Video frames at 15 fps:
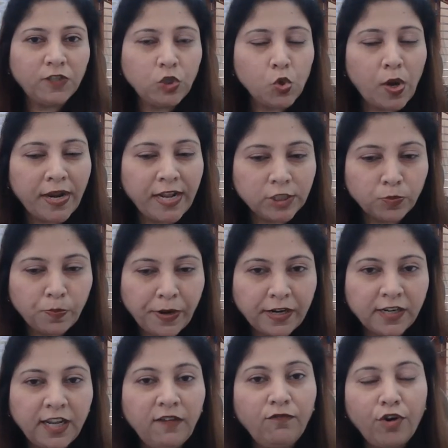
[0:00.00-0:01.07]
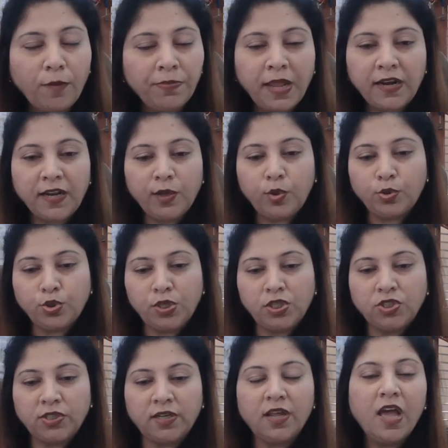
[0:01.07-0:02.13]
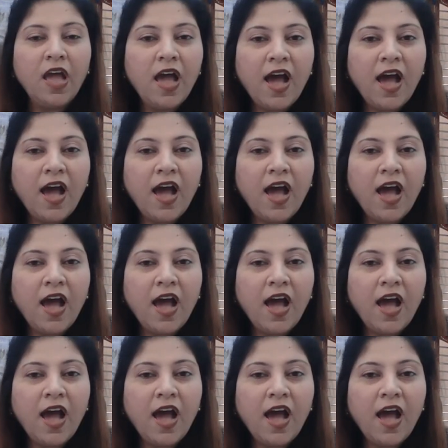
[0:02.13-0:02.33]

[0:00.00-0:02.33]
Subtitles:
which you are expecting from that negotiation,